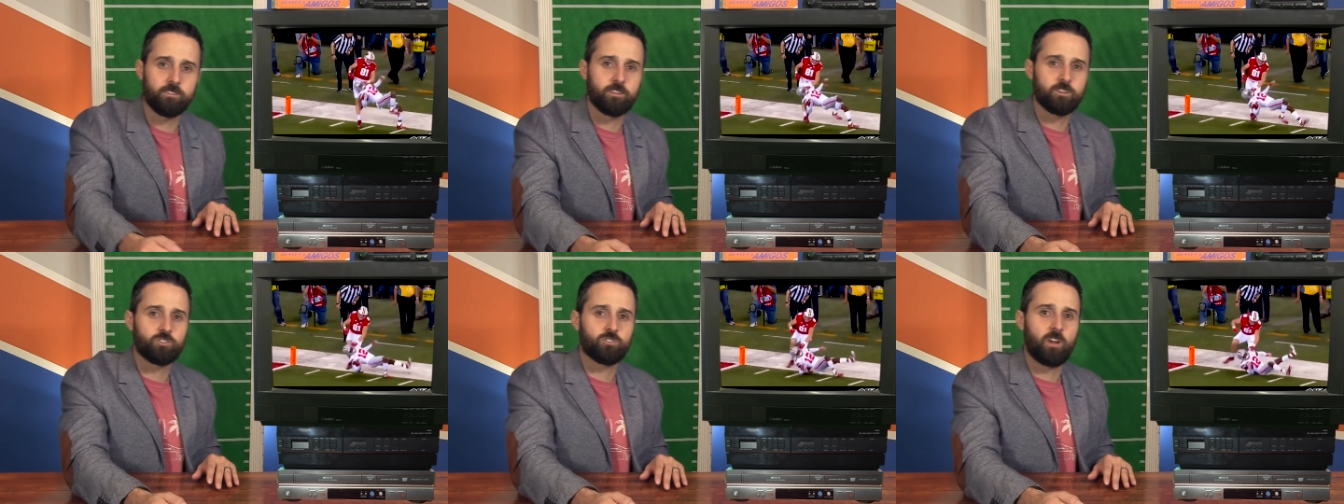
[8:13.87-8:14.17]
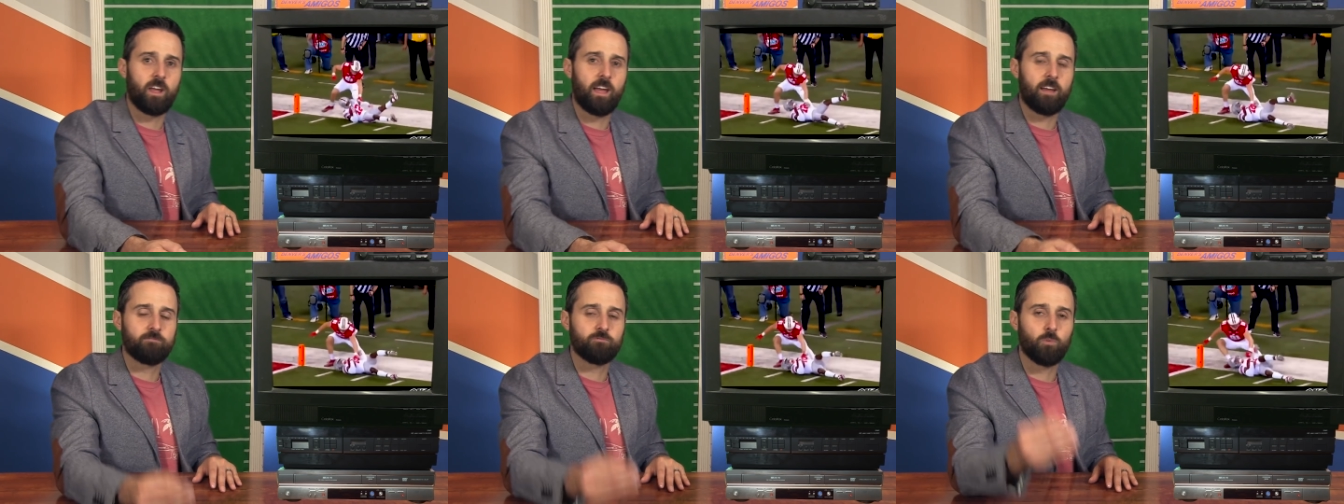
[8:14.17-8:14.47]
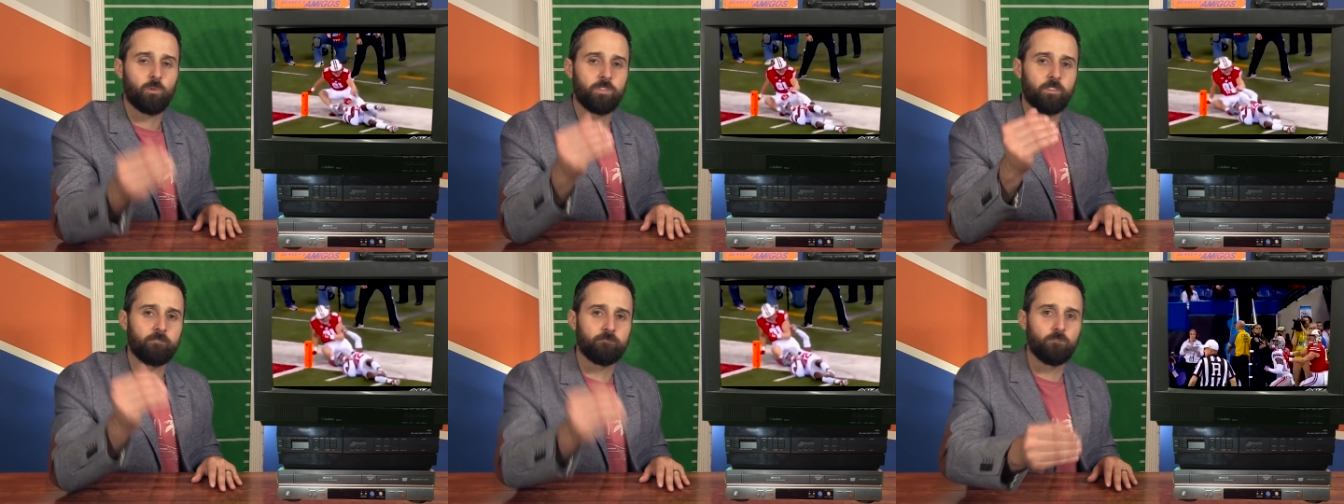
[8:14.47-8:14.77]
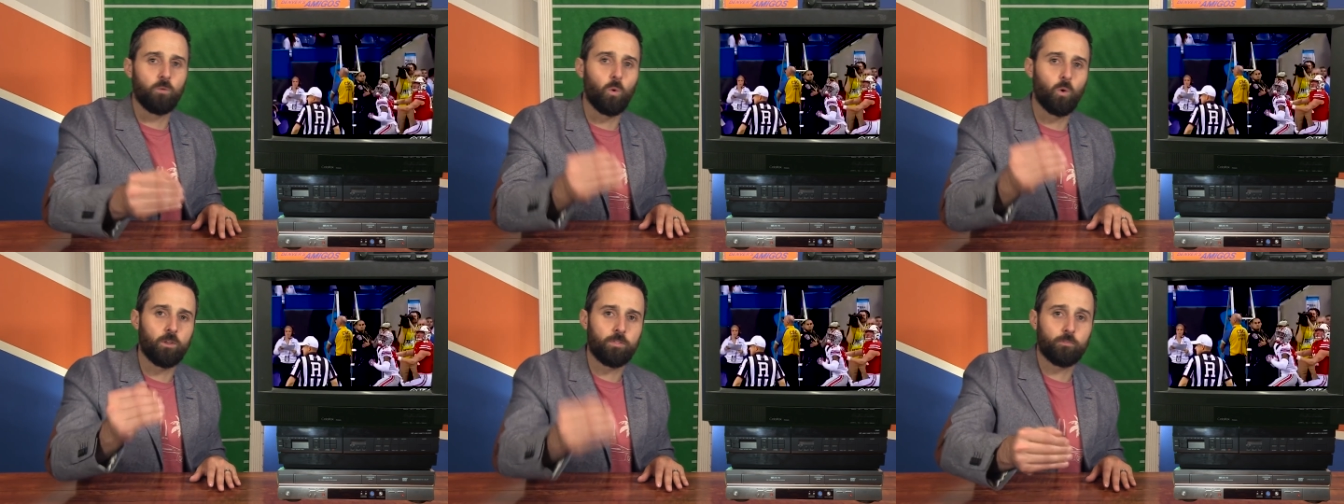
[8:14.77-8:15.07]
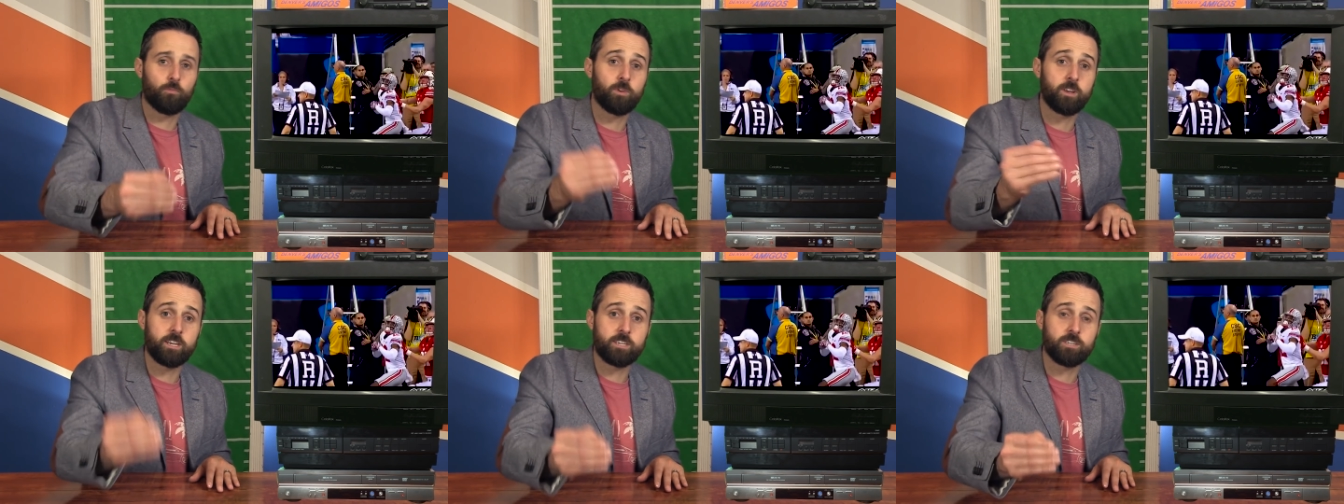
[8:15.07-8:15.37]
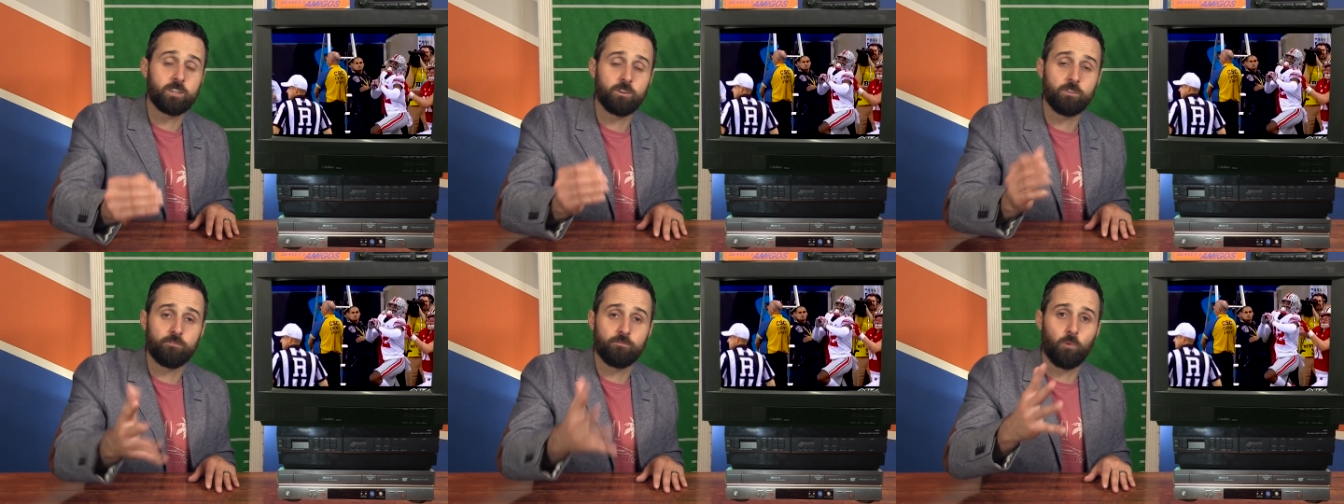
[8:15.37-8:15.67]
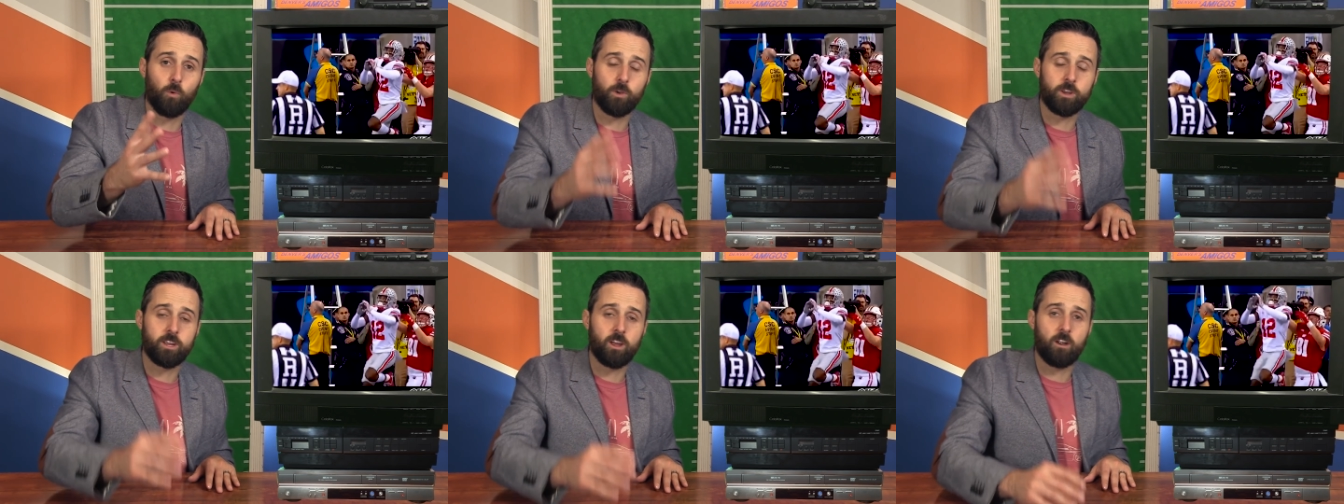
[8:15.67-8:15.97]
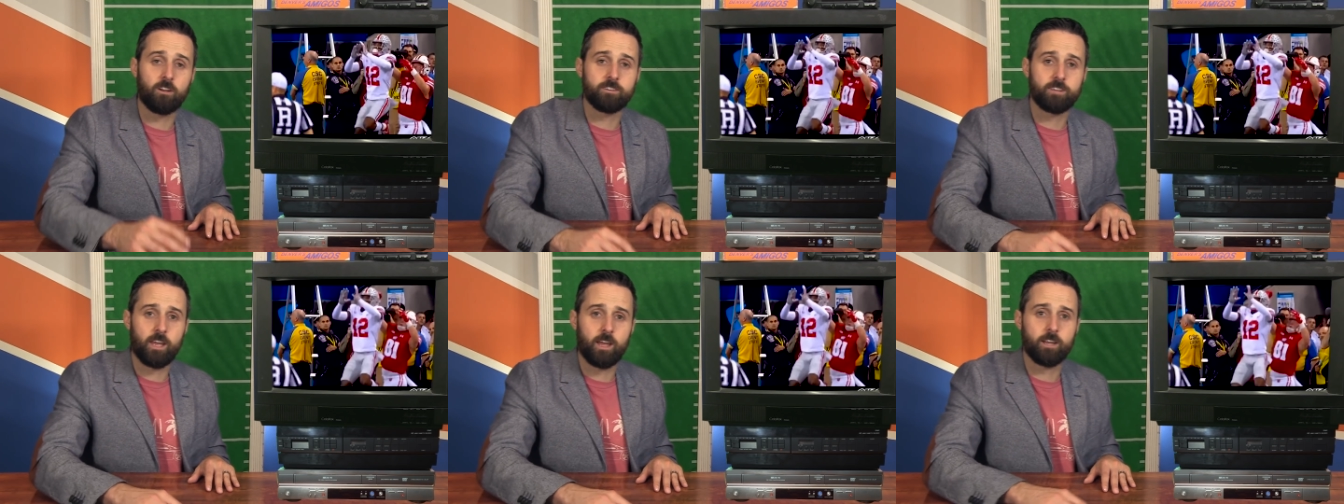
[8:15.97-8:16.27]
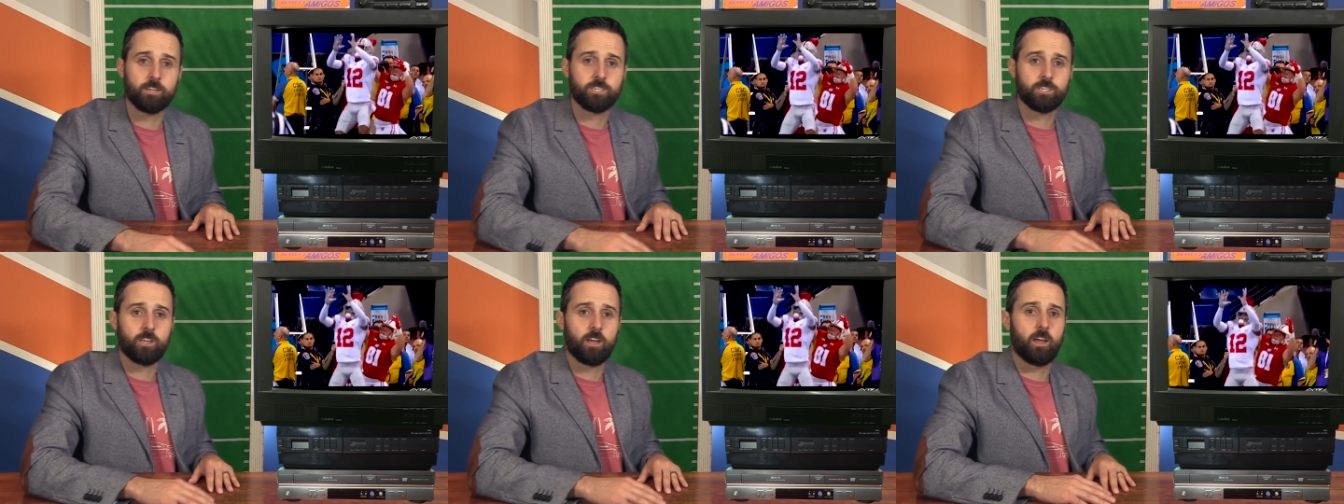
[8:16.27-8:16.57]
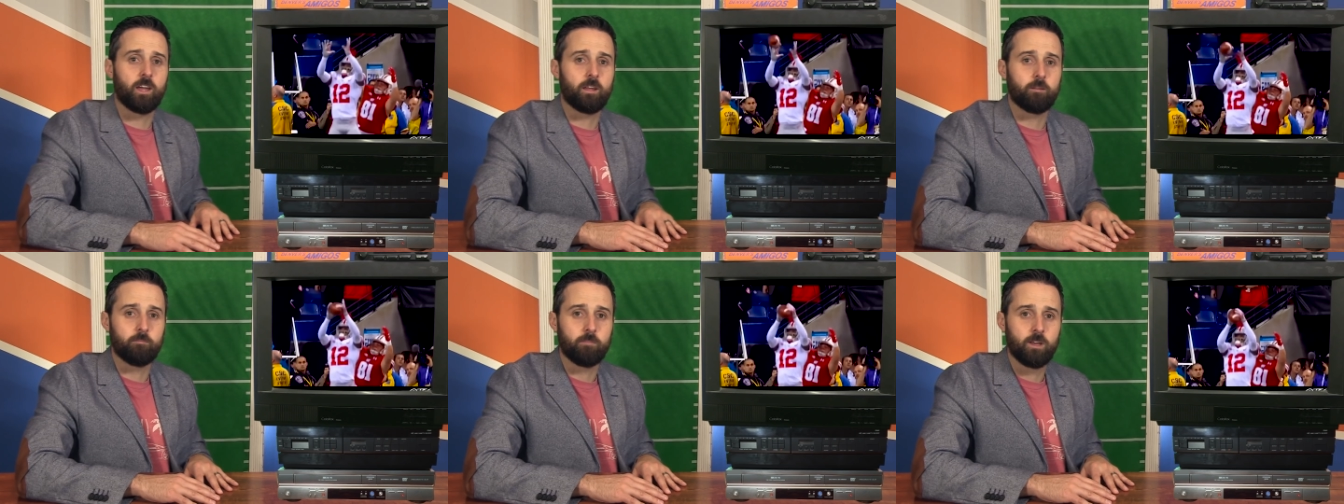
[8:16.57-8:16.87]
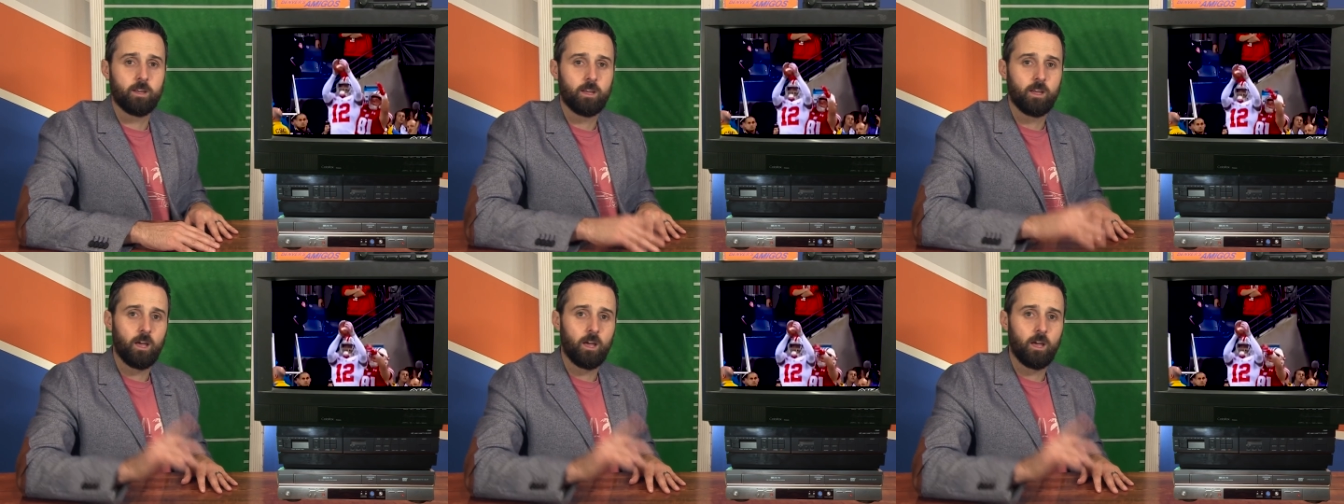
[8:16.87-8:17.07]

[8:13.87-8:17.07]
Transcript: the draft with the 4.32 40-yard dash time.